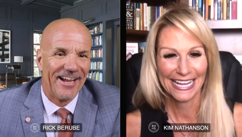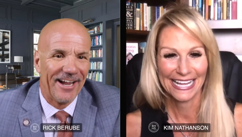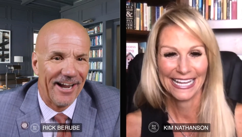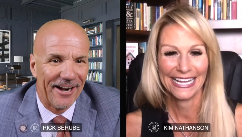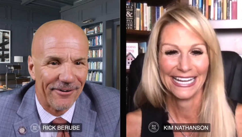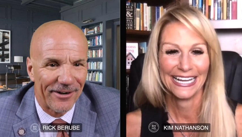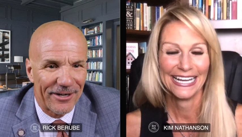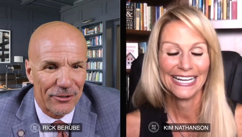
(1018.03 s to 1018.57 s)

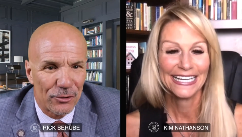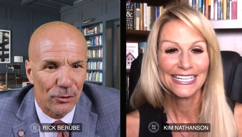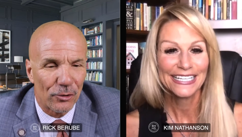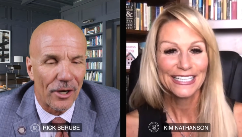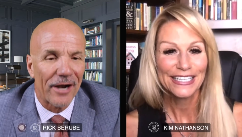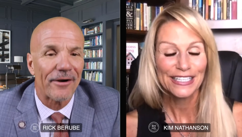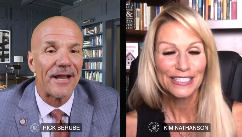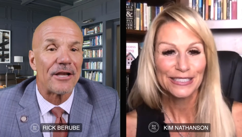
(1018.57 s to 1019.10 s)
Speaker 1: All right, cool.
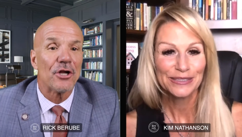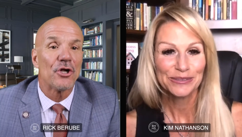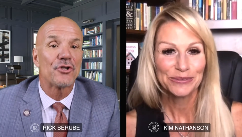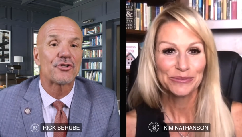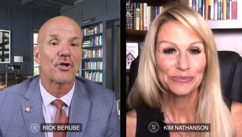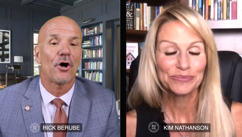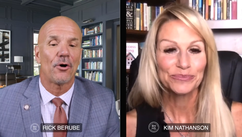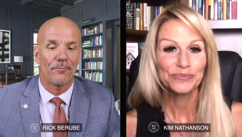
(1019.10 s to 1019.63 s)
All right,
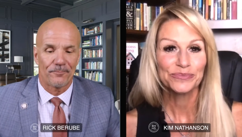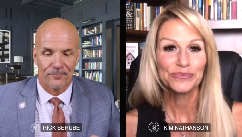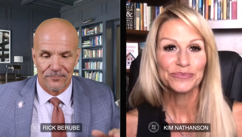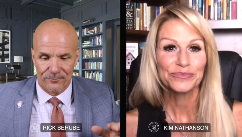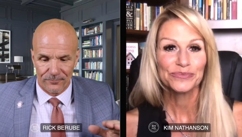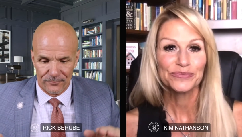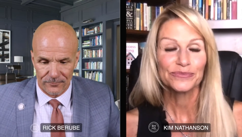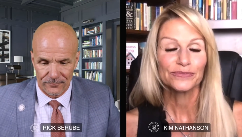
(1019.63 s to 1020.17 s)
so
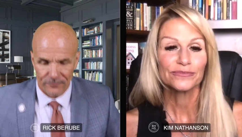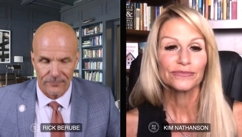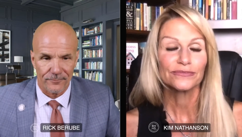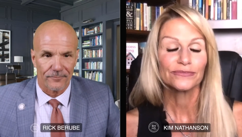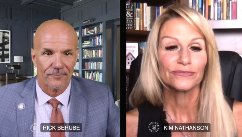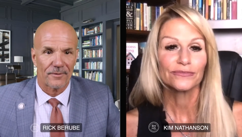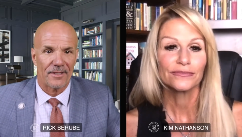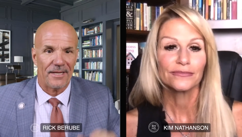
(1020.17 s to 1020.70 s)

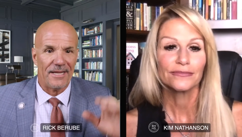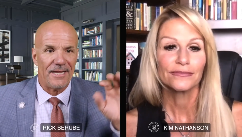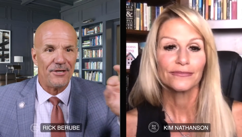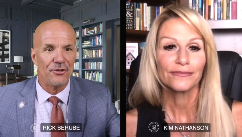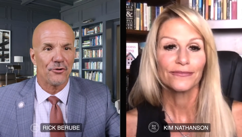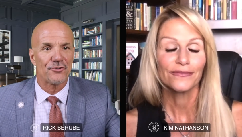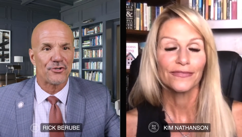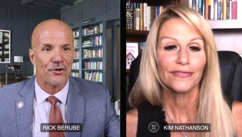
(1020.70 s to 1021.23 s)

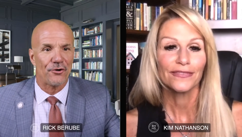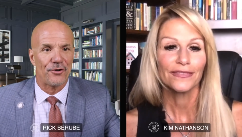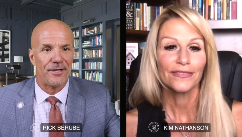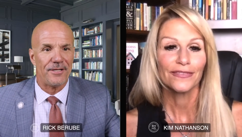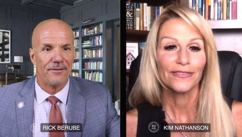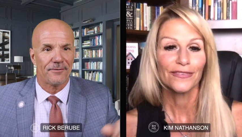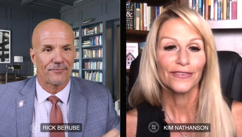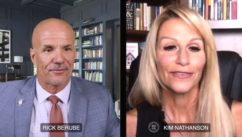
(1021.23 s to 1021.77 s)
in your
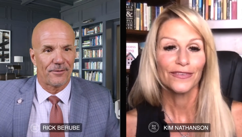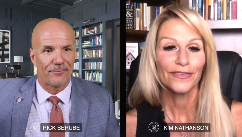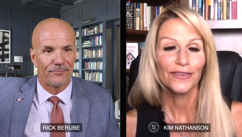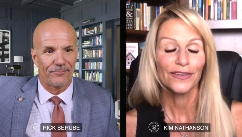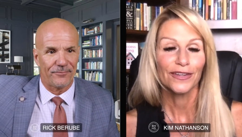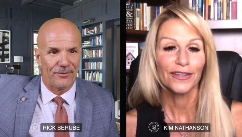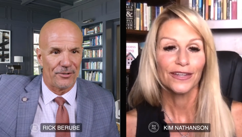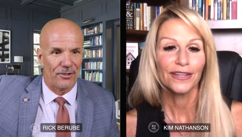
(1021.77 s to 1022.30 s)
journey
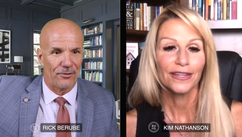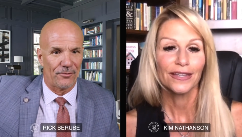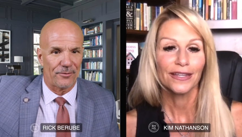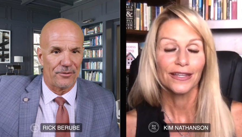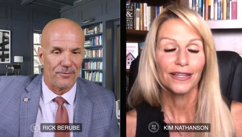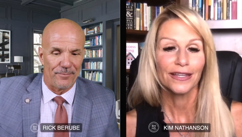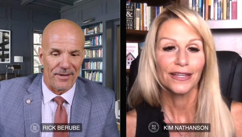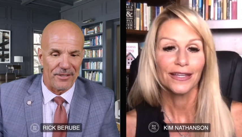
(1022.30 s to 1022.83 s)
from you
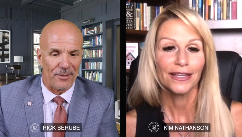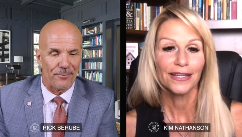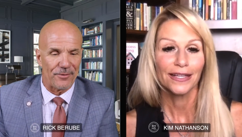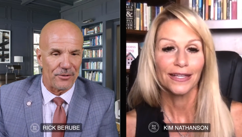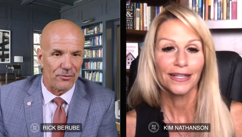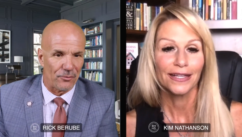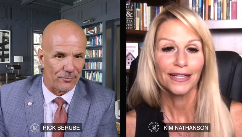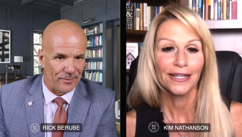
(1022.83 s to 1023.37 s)
know you've been in
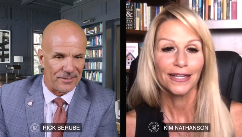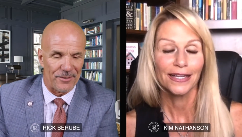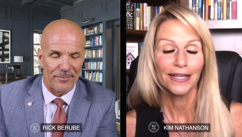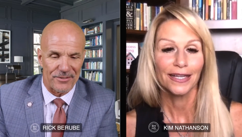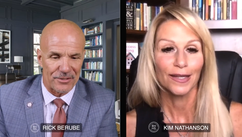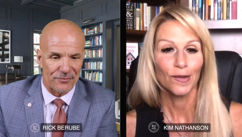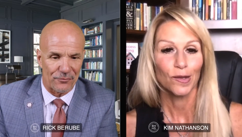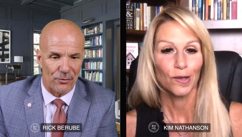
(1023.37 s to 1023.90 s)
the you were in the business